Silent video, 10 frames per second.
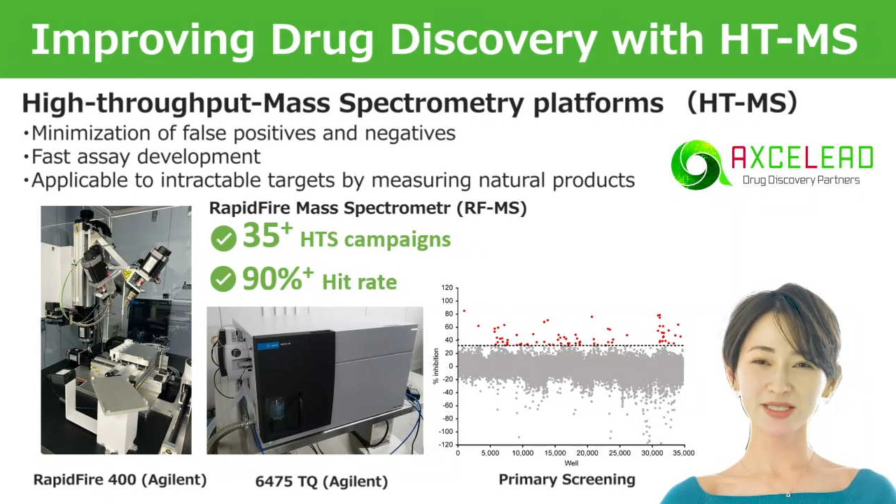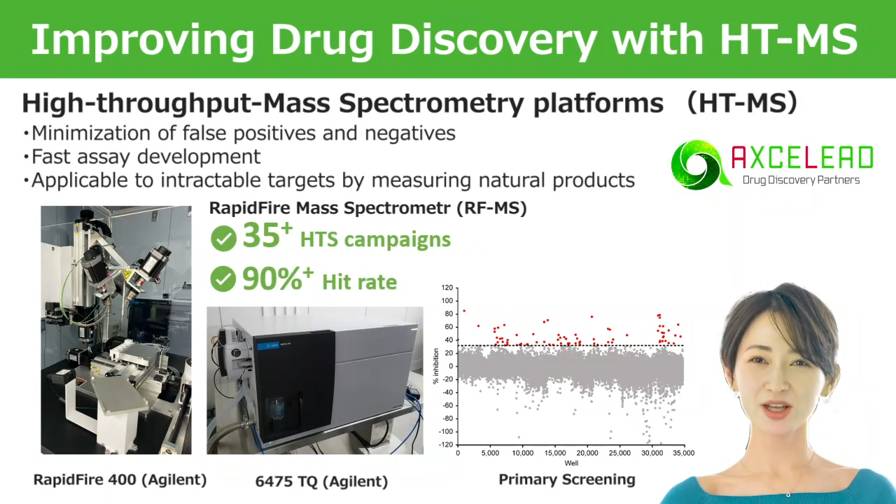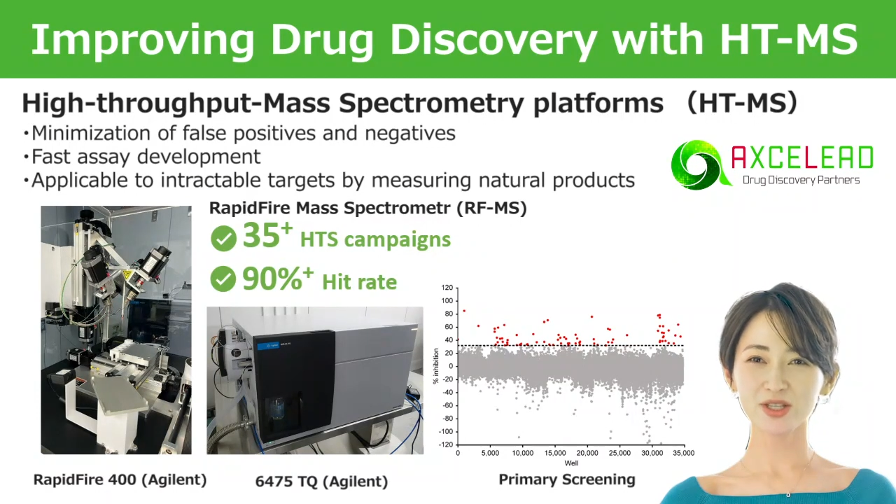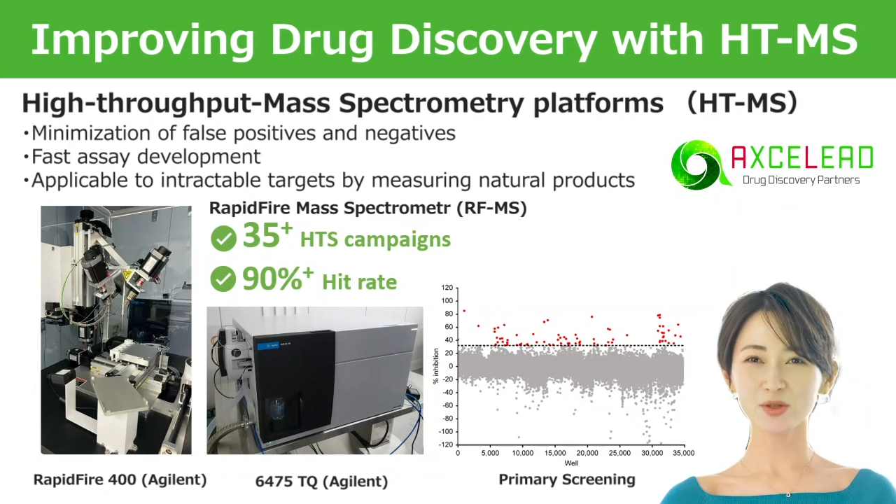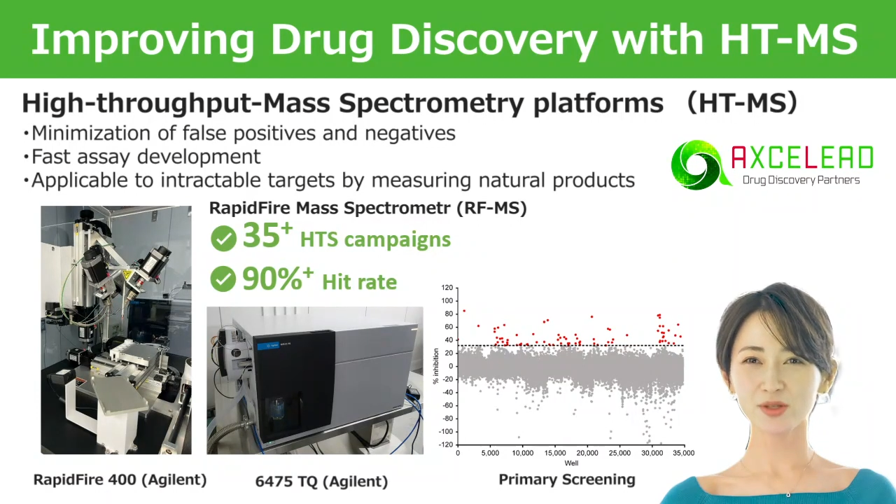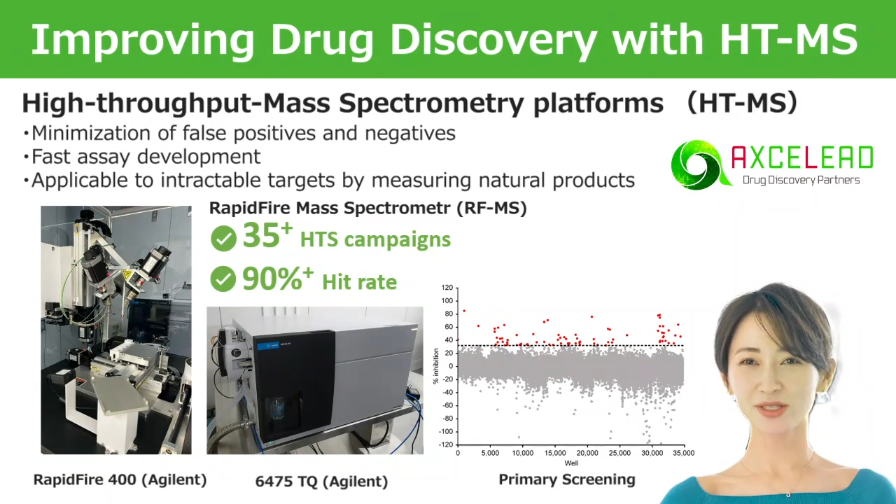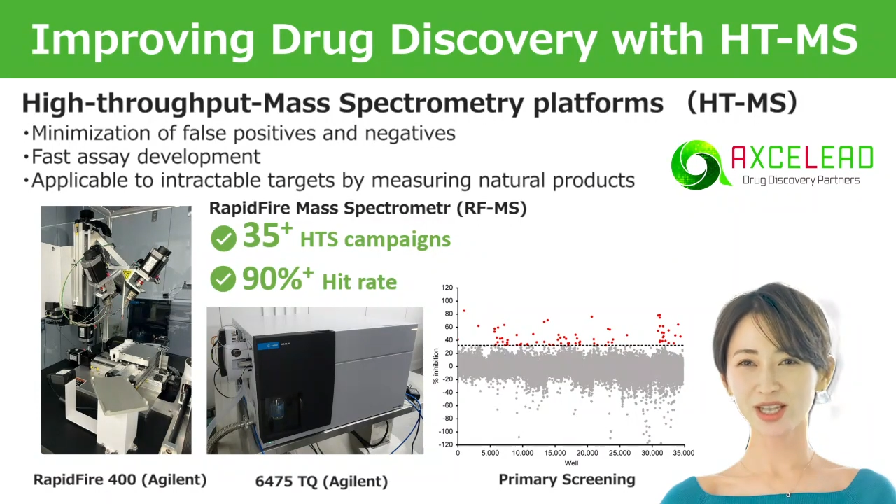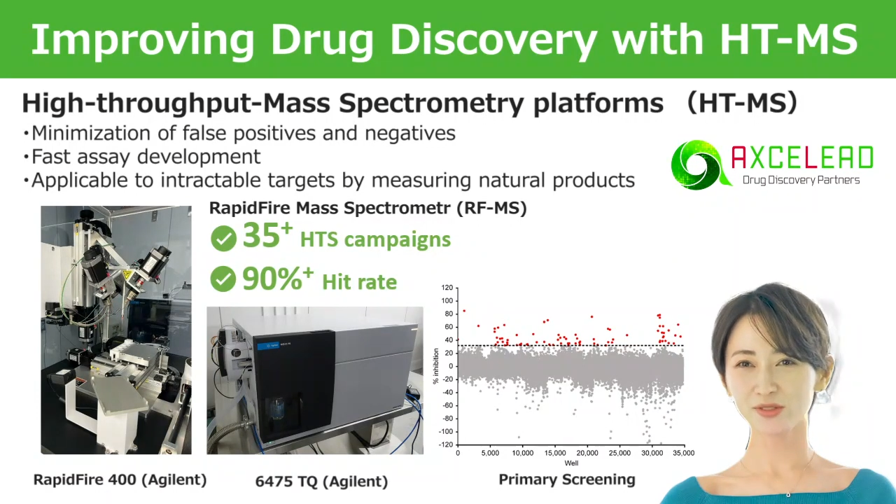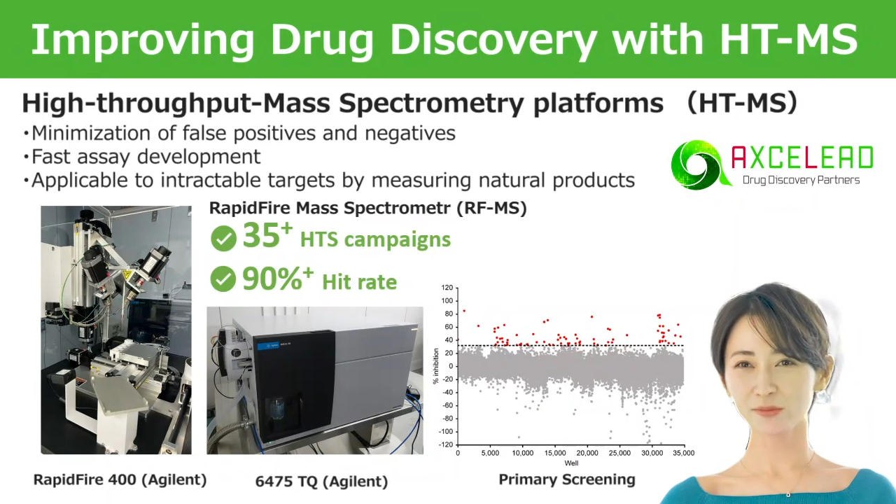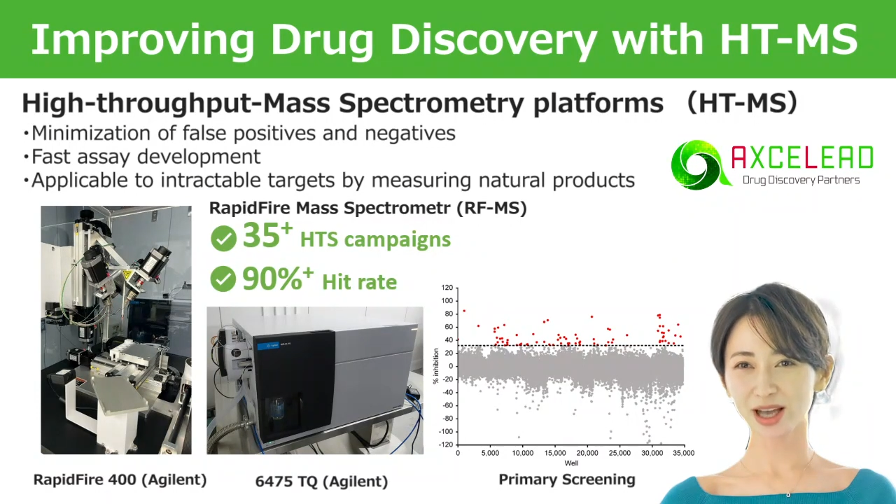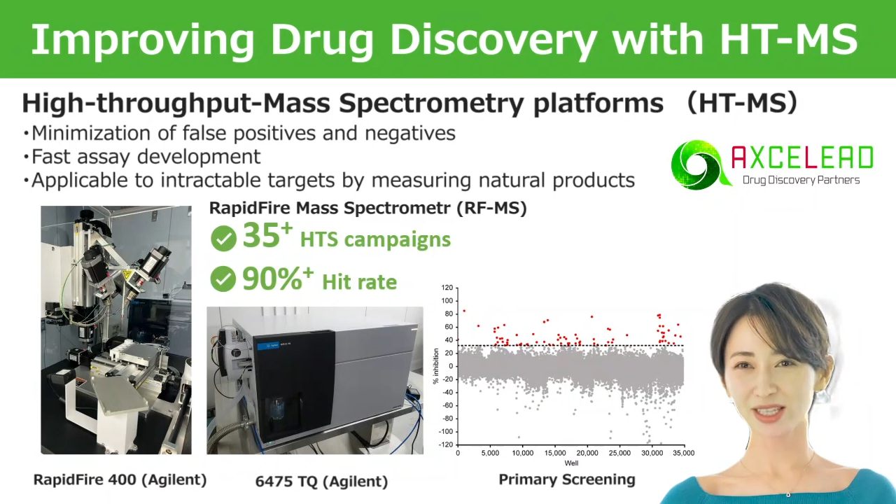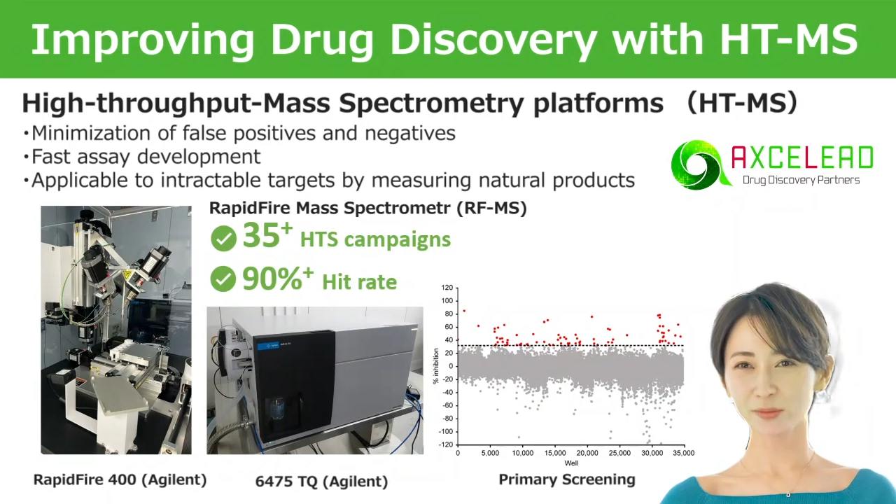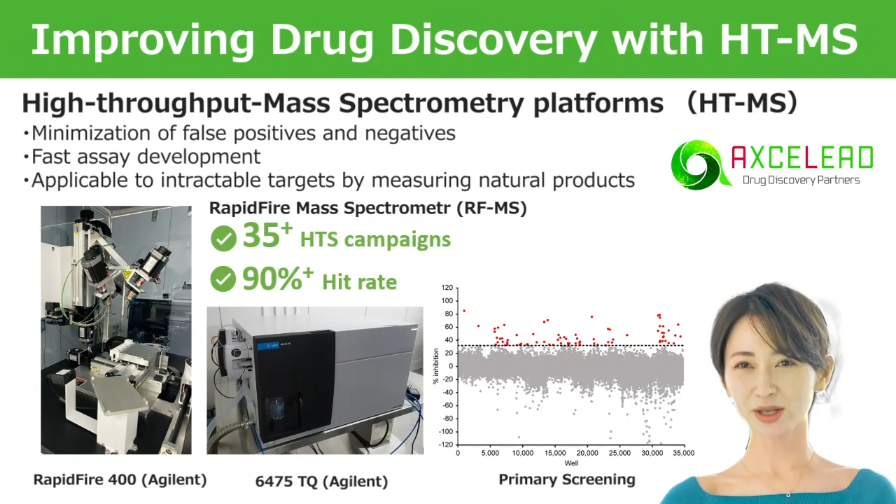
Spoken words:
characteristic of mass